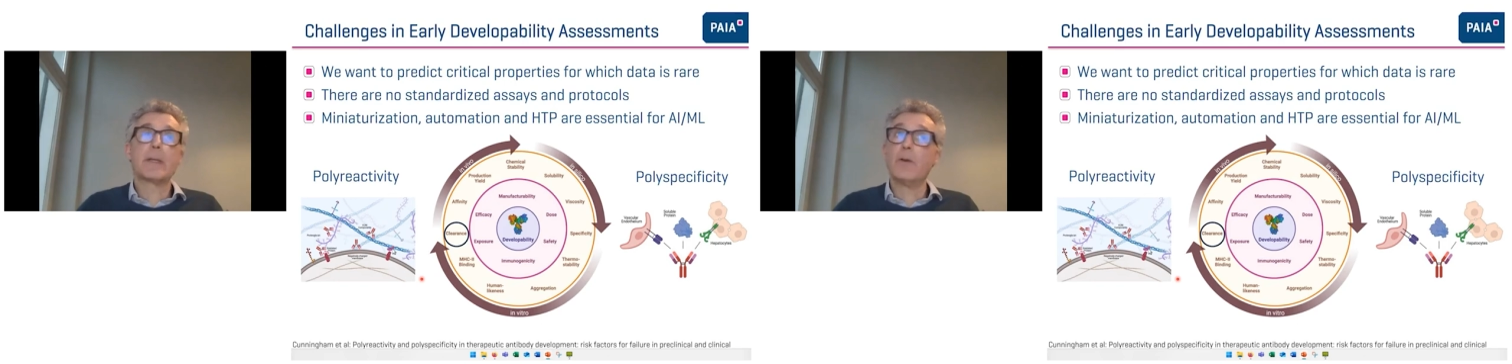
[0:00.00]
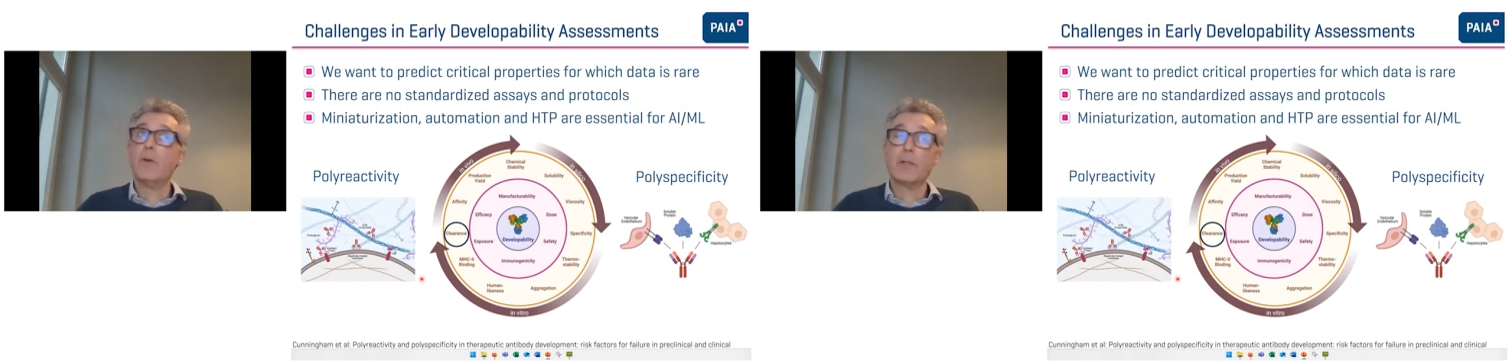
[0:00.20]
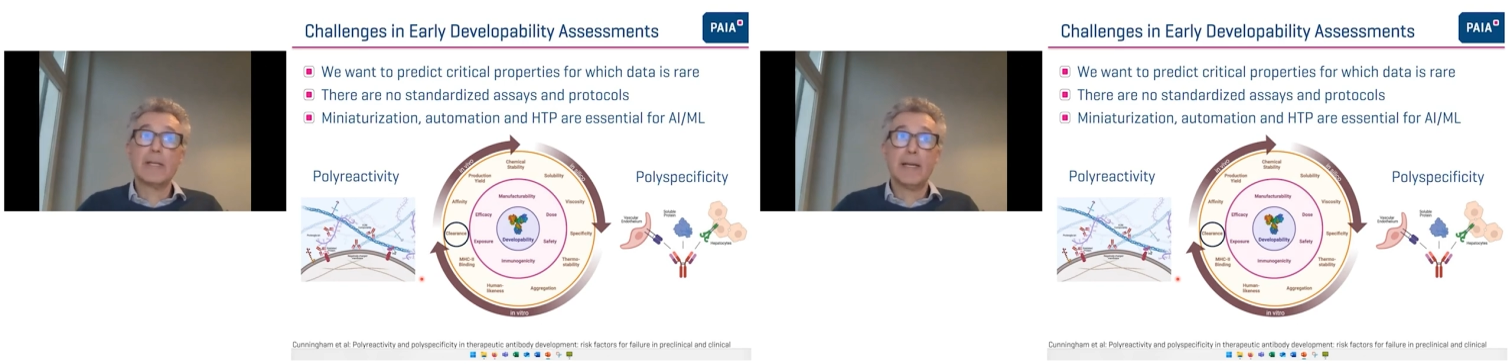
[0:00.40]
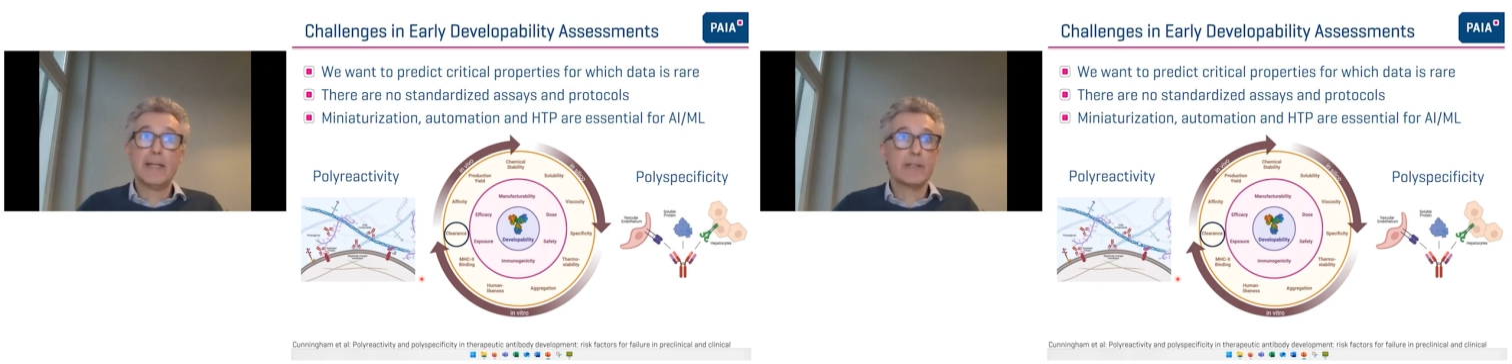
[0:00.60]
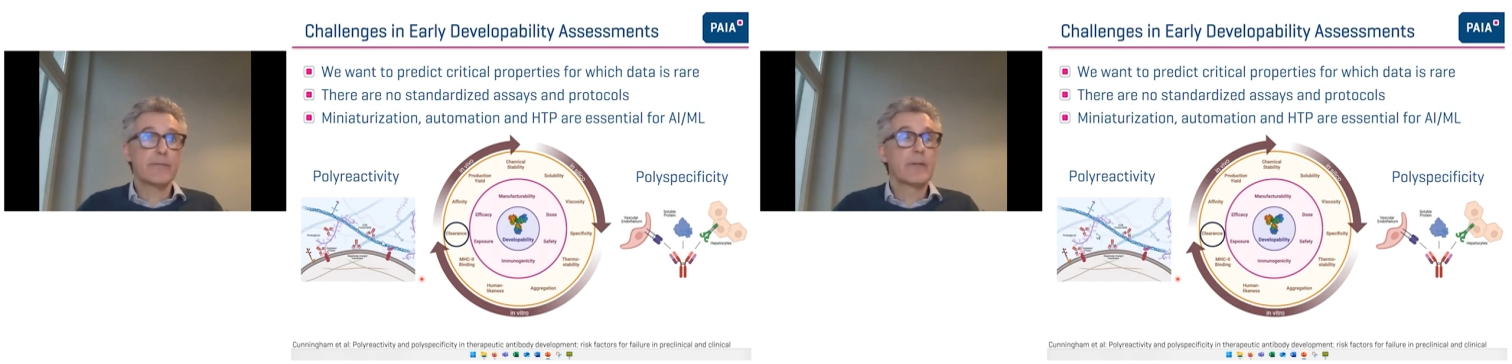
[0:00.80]
but all
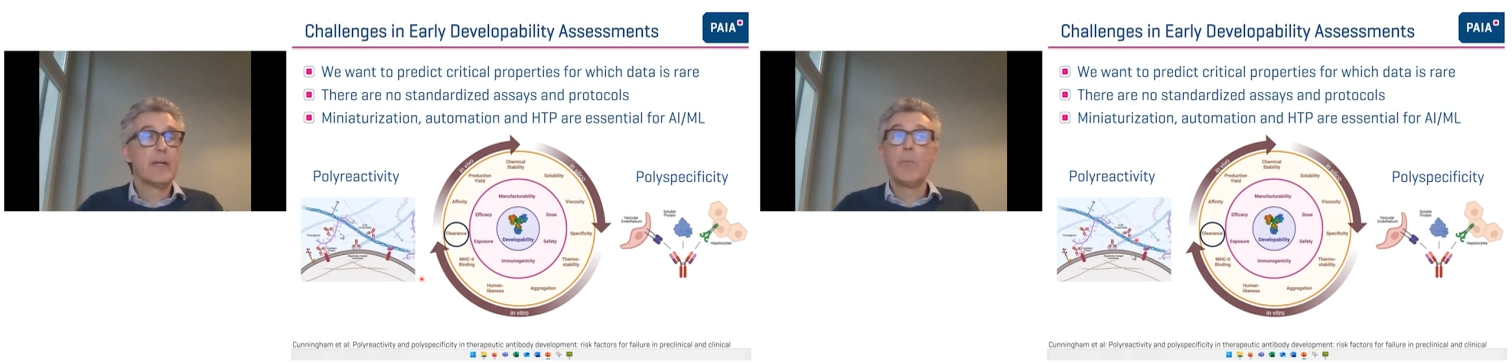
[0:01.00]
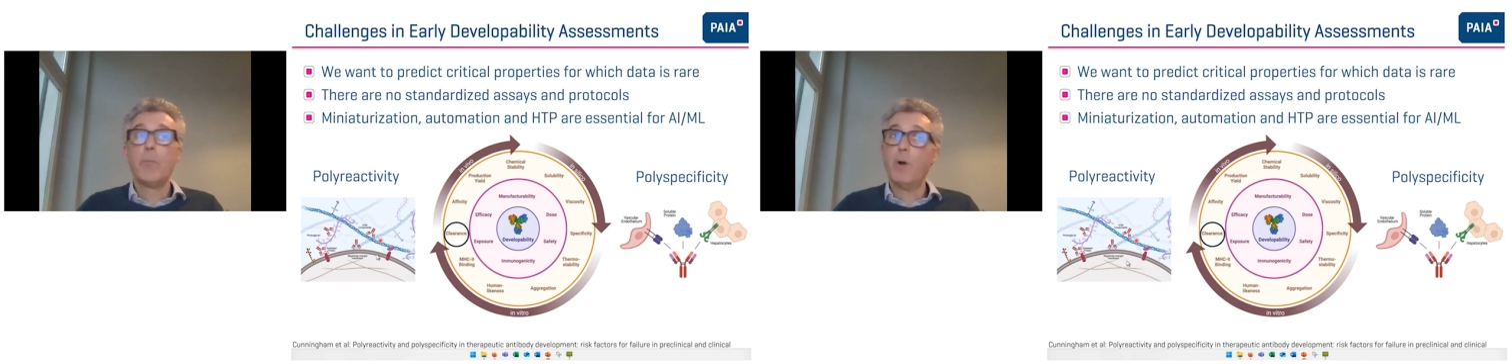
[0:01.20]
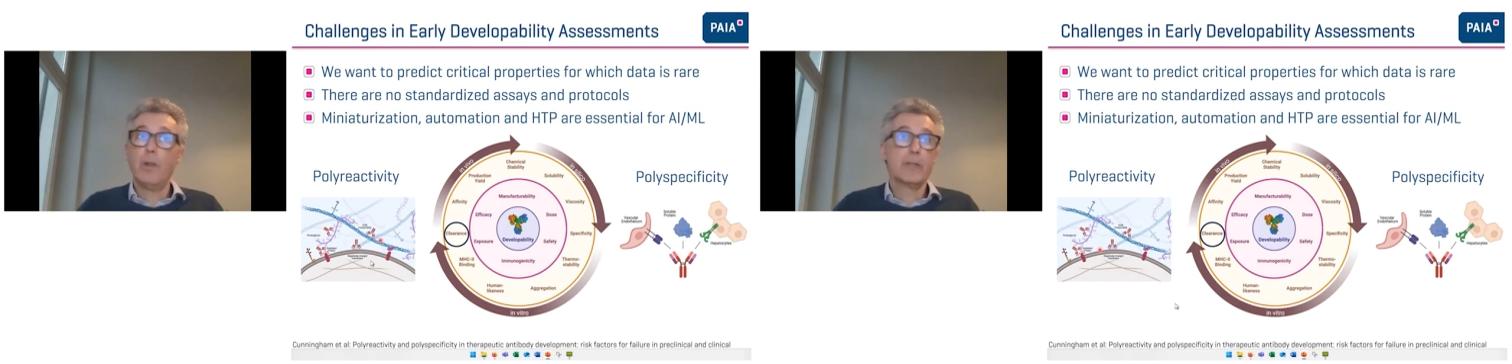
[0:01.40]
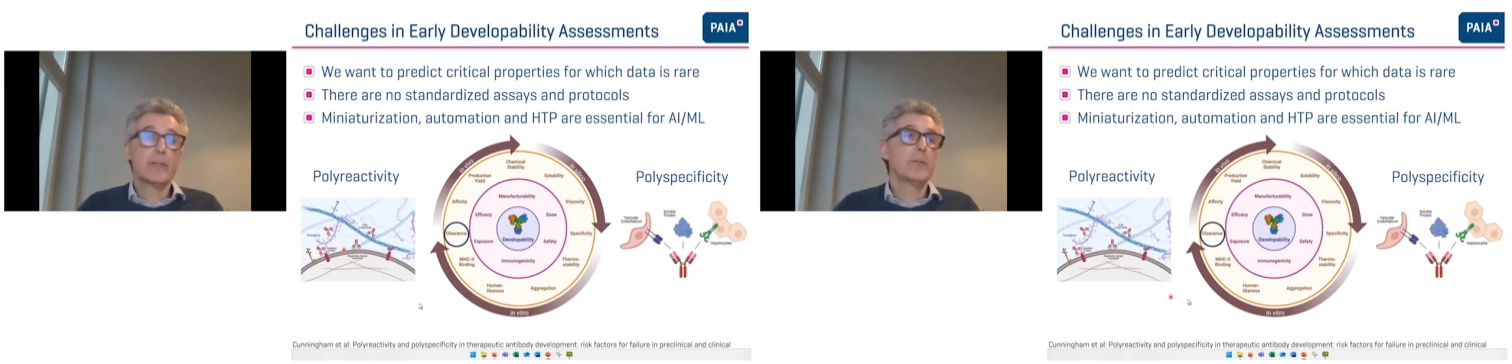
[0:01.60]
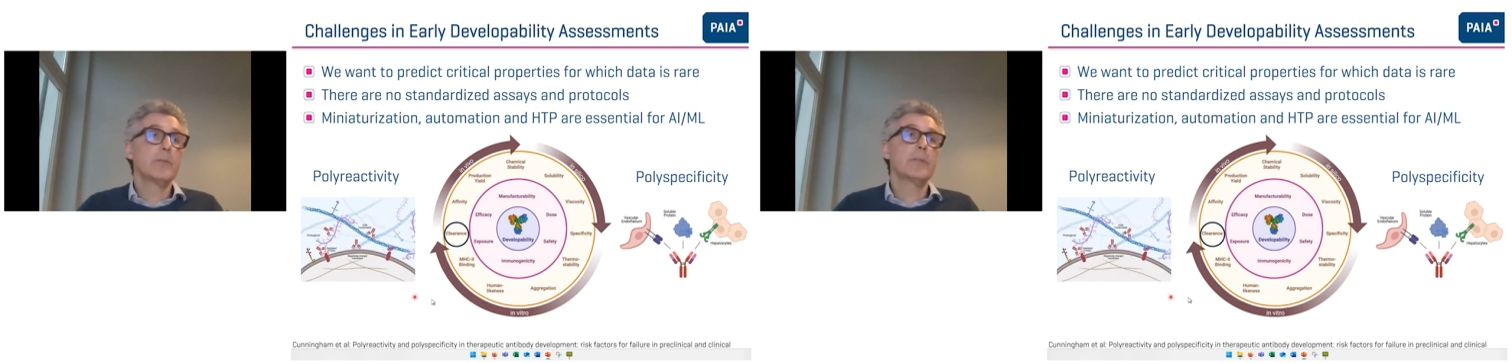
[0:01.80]
kinds of
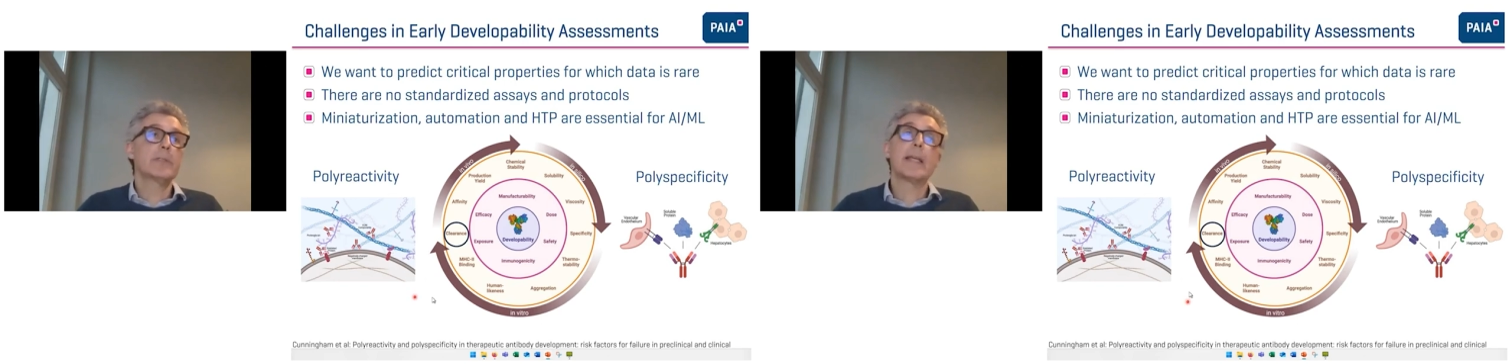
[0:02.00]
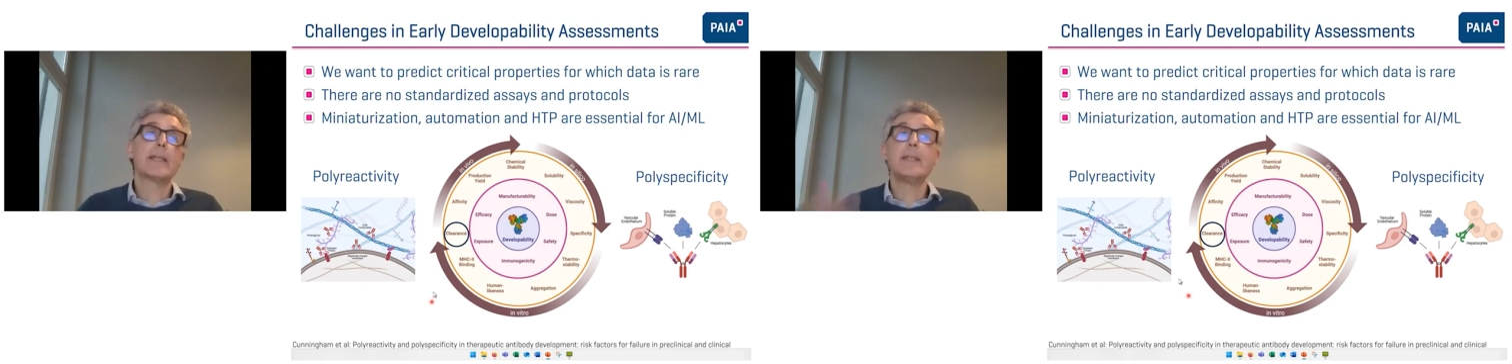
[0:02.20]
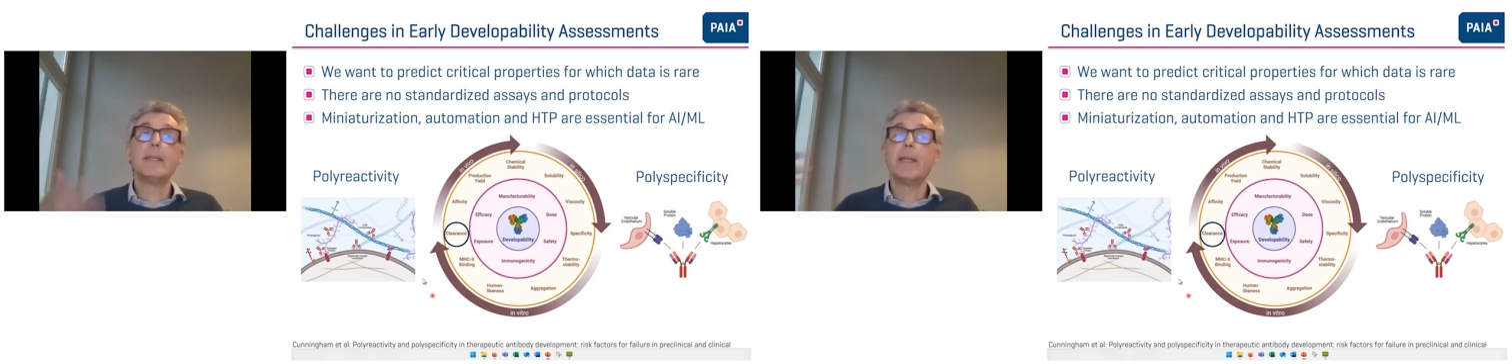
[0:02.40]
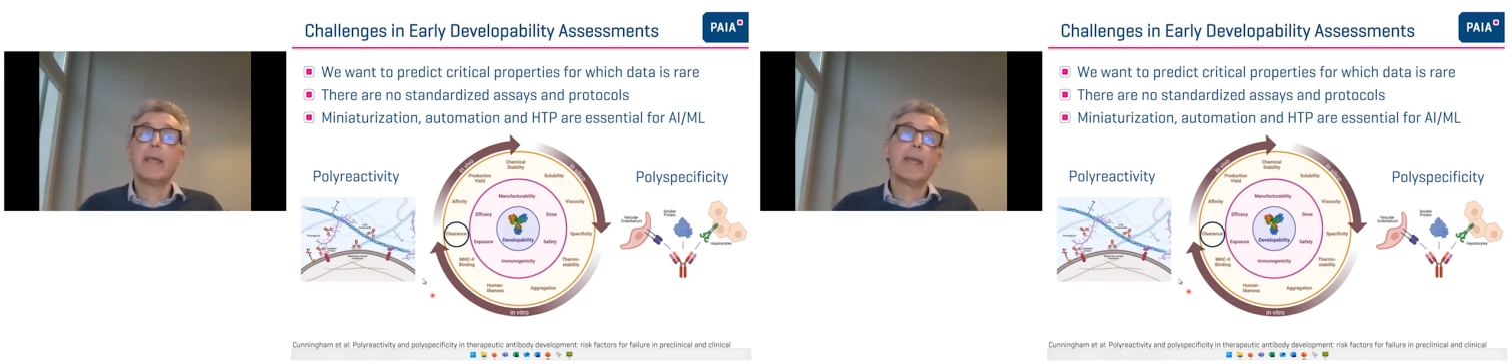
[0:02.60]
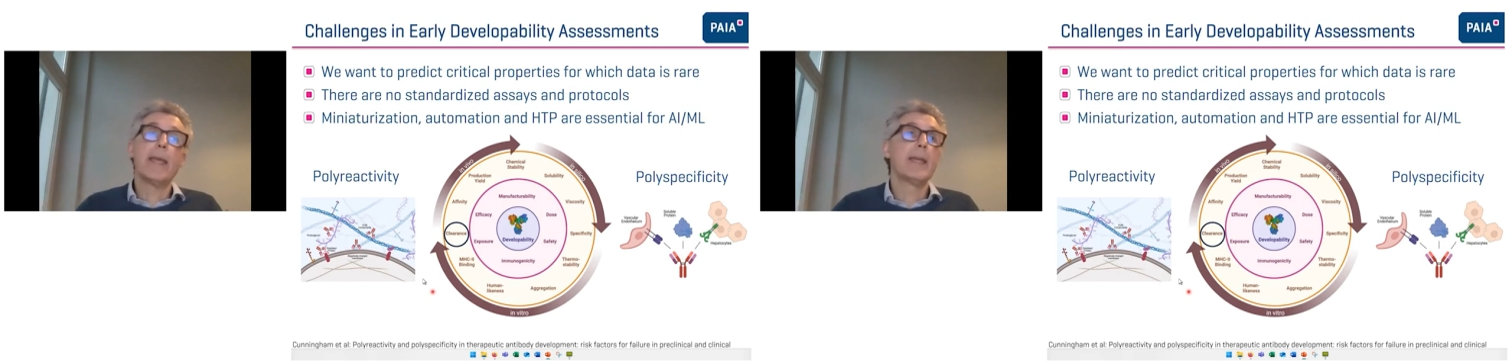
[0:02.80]
molecules like
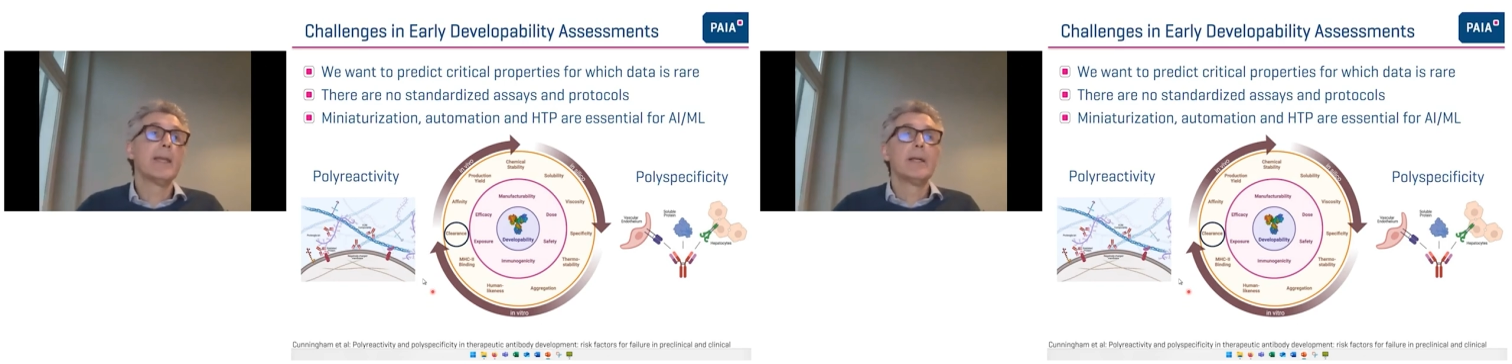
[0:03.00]
DNA,